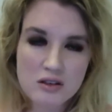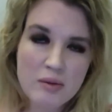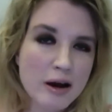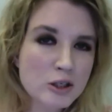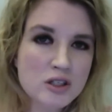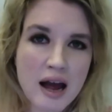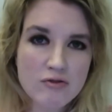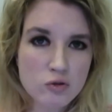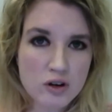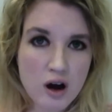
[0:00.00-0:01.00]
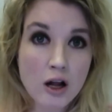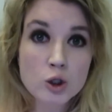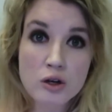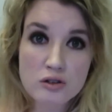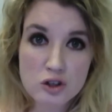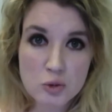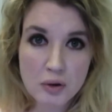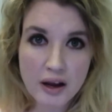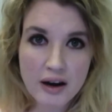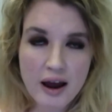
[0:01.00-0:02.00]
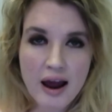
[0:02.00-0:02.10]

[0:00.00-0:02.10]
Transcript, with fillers: They might just have to acknowledge there's a split,